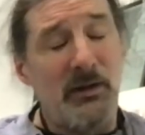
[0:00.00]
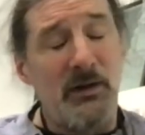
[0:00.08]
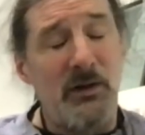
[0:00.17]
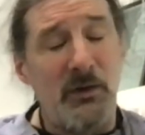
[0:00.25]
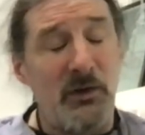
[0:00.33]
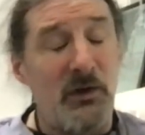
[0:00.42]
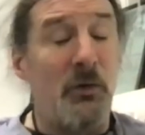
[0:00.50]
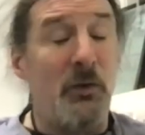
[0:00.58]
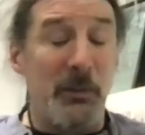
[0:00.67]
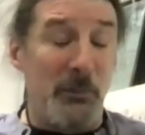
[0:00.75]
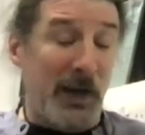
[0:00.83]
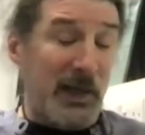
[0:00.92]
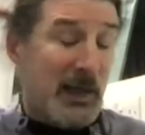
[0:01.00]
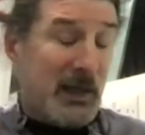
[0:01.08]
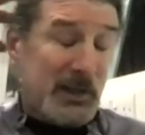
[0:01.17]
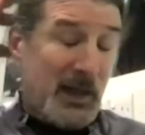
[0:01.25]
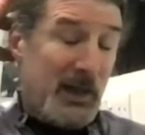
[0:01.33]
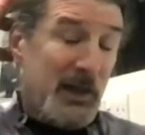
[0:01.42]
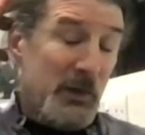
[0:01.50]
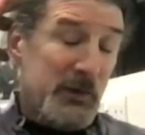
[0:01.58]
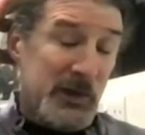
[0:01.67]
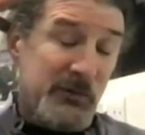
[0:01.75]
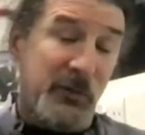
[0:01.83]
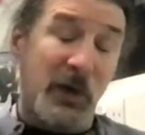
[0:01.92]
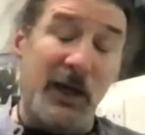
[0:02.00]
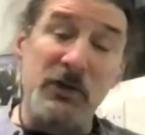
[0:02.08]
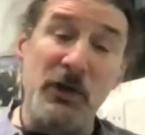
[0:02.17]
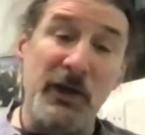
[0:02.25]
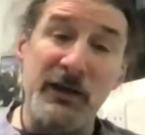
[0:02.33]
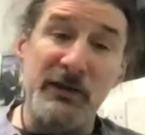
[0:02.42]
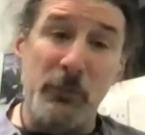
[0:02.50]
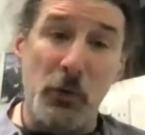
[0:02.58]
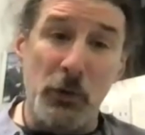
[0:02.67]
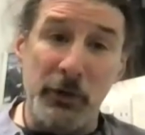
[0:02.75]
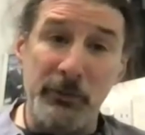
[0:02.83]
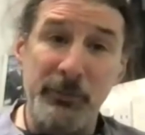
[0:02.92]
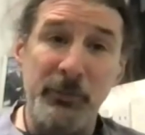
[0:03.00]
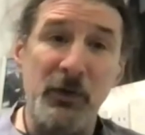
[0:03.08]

you it might get diagnosed as fragile X more.